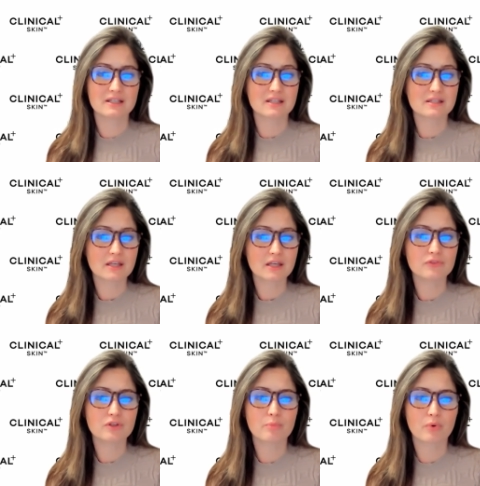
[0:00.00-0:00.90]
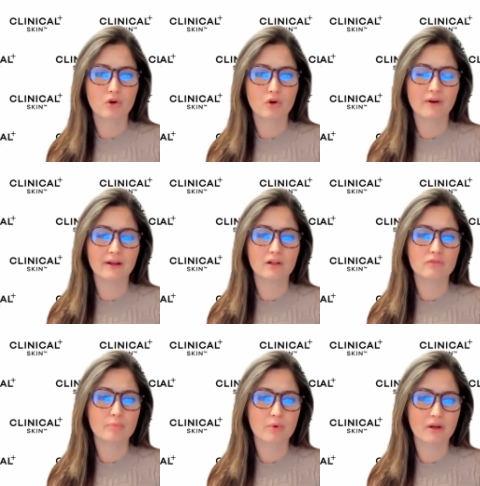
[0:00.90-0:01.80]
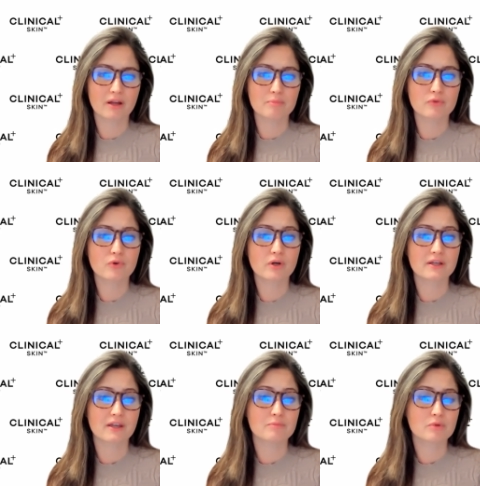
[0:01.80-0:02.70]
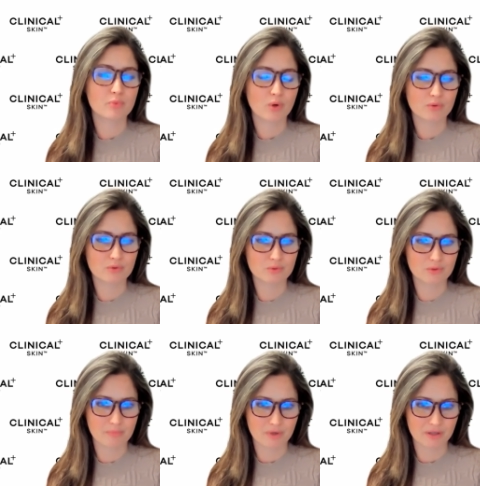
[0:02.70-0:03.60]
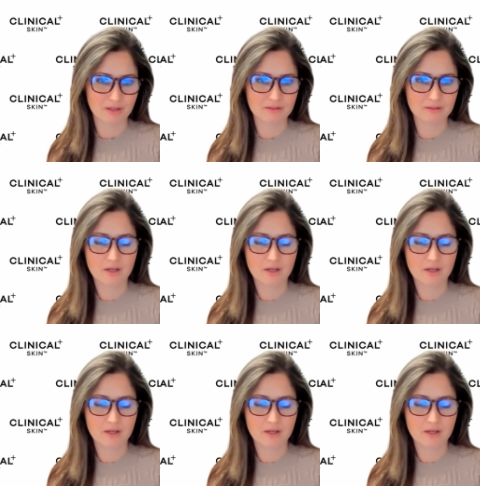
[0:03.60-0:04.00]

the safety profile of a product before it can be brought to the market.